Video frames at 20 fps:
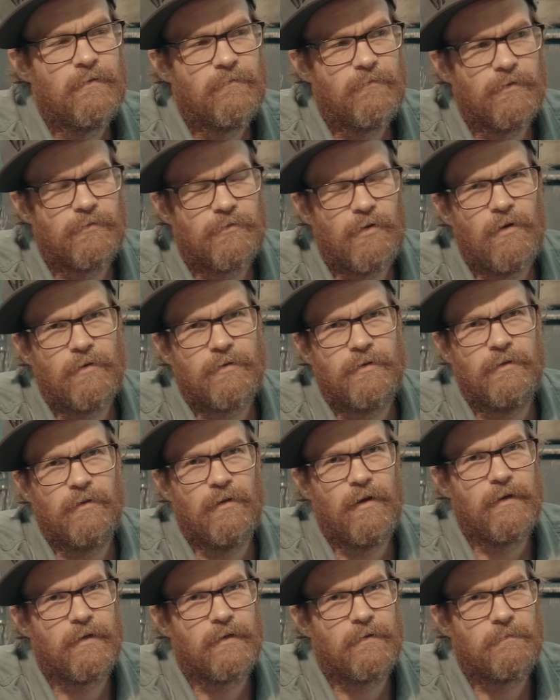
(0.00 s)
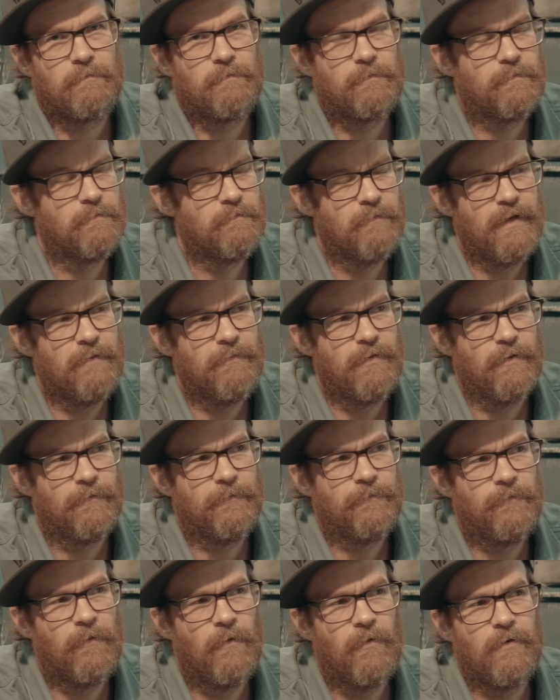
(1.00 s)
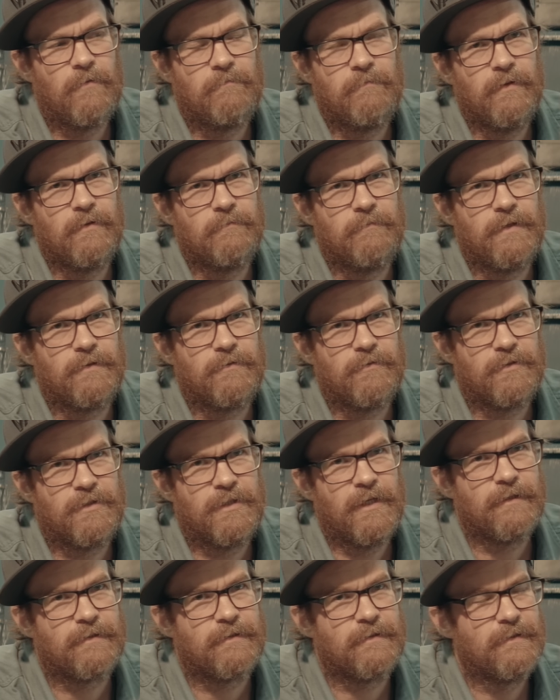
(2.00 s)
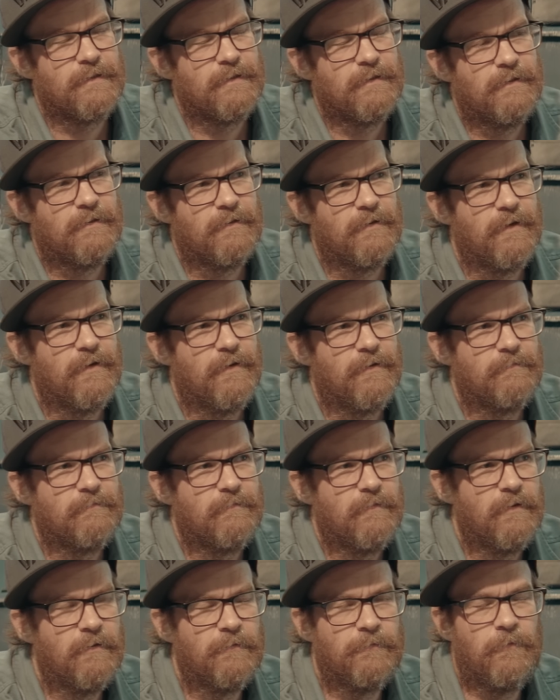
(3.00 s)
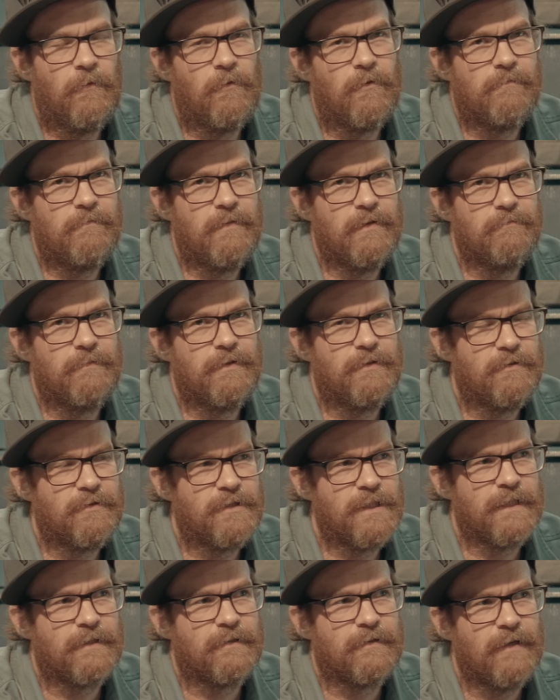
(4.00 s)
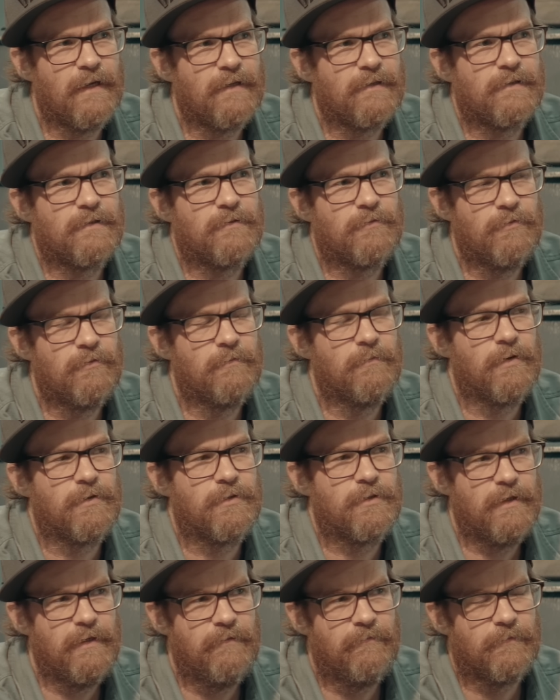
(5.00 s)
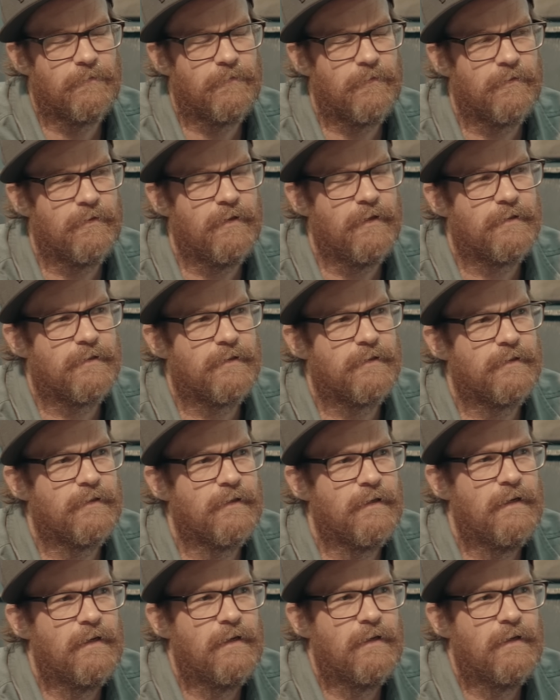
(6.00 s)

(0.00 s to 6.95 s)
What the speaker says: We're talking like maybe a 4mm jet in there. And a 4mm jet, that's too much even for this.